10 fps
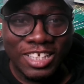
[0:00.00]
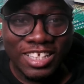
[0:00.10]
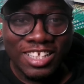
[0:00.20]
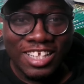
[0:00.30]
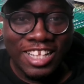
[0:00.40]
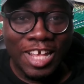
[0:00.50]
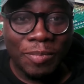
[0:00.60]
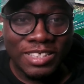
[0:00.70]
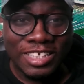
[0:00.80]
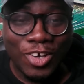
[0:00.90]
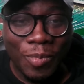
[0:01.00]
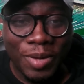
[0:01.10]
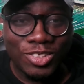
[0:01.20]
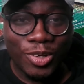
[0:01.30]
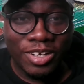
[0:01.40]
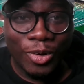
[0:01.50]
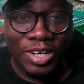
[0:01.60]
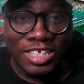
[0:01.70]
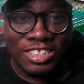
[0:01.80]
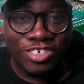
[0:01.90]
Let me see comments on
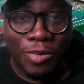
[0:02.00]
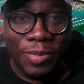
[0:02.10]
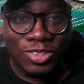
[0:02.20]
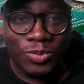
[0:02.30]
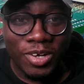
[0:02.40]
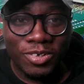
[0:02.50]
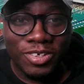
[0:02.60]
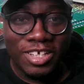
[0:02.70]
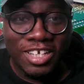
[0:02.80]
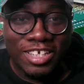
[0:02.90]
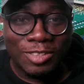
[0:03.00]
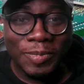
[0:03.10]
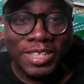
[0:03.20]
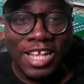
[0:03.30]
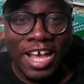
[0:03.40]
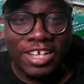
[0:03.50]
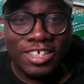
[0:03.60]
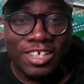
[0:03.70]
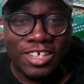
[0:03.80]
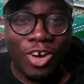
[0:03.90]
Instagram as well. Smith Layi
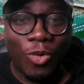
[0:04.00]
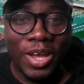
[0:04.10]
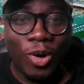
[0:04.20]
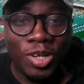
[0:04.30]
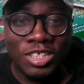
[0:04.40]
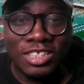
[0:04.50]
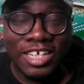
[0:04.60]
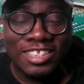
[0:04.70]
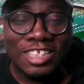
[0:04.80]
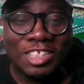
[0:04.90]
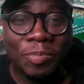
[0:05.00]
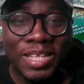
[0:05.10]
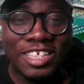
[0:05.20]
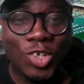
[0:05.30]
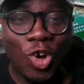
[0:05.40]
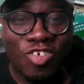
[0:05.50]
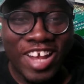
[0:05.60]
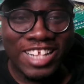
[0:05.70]
Queen Hunt says Smith is correct,